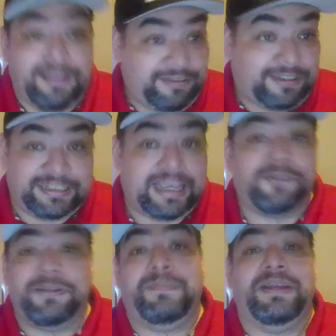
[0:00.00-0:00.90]
because
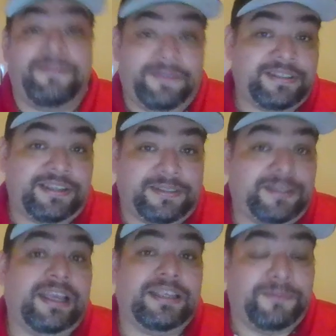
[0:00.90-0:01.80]
that only benefits us
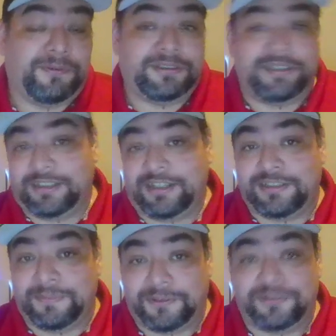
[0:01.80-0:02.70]
as most, the
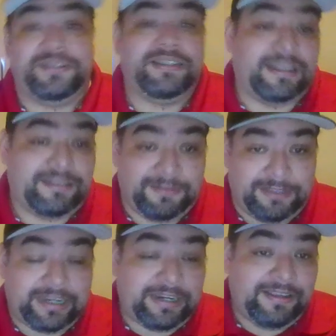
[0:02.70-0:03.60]
customers. That
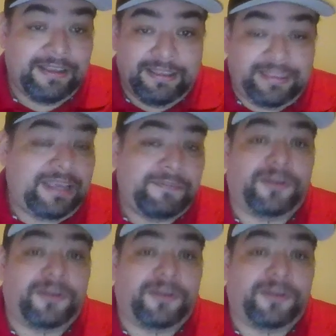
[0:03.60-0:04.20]
them all